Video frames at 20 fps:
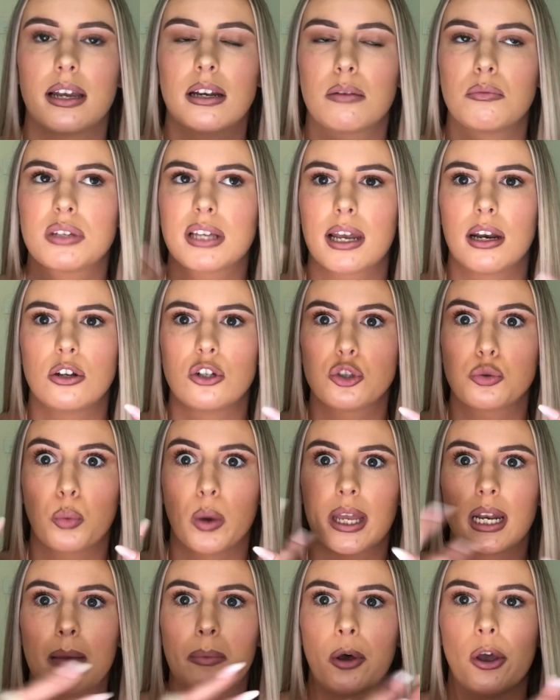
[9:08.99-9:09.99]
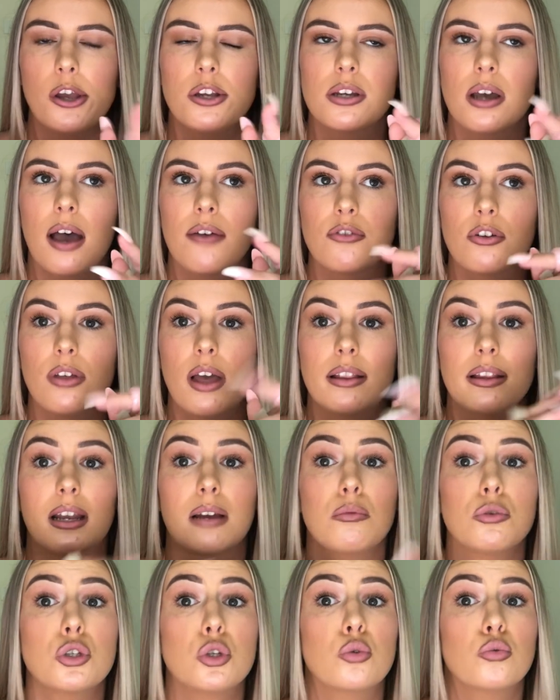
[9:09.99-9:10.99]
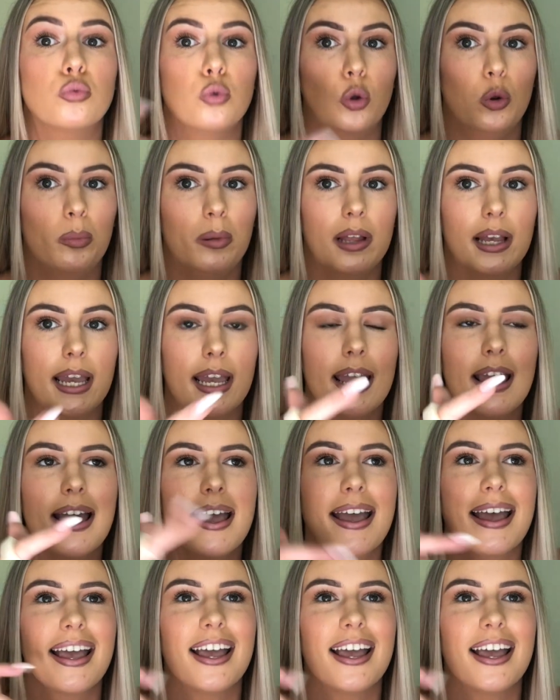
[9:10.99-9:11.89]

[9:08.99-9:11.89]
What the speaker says: and I was kind of just waiting about. After that, then it was the role play.